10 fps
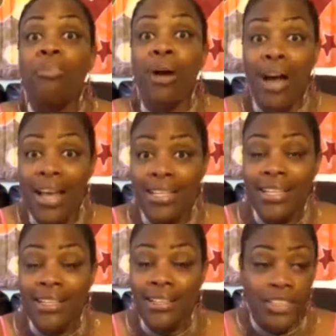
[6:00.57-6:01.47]

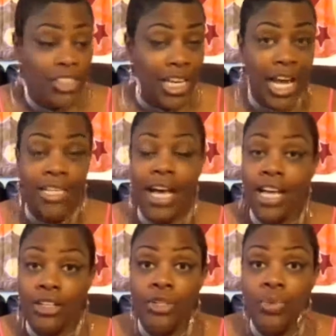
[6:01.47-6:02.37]
But she got
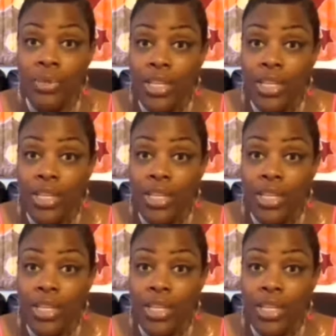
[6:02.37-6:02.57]
diagnosed